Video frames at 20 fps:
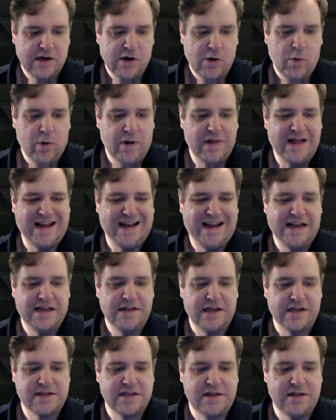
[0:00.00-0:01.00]
well, uh,
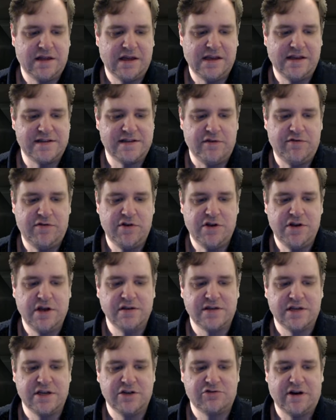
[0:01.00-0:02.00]
that's the thing. You see, if you're
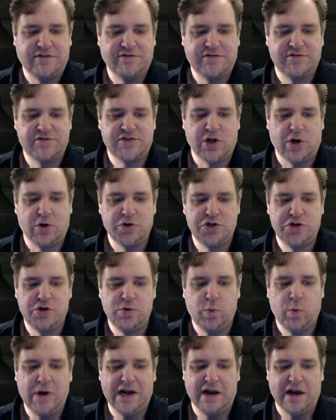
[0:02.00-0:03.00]
using Draught of Souls, you
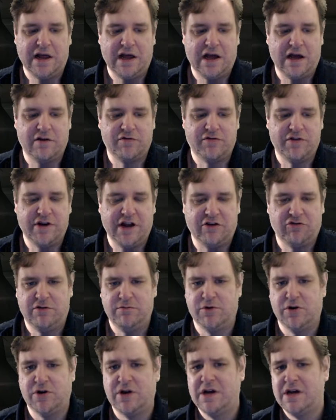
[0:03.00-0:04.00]
will have
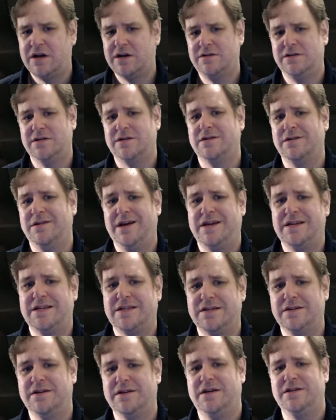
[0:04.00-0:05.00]
naturally more because it's got
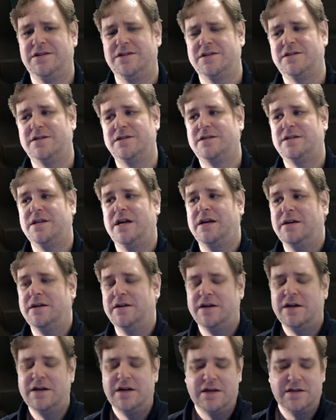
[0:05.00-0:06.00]
haste on it, just a
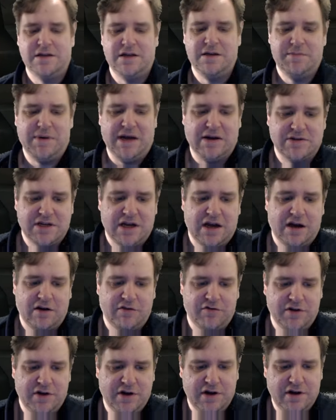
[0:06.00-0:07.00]
standard. So you're bound to
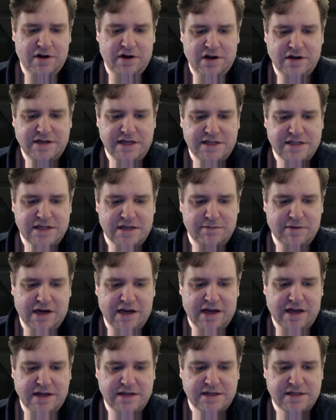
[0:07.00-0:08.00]
have a decent amount
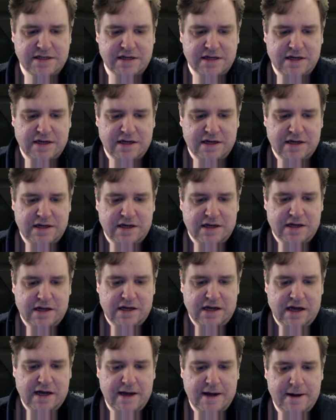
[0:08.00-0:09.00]
of haste.
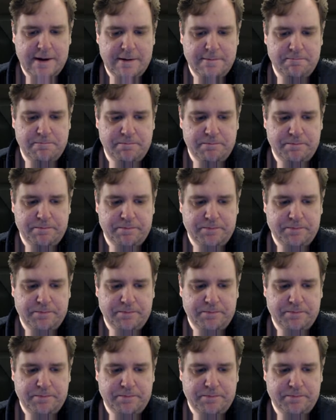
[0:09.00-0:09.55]
Um,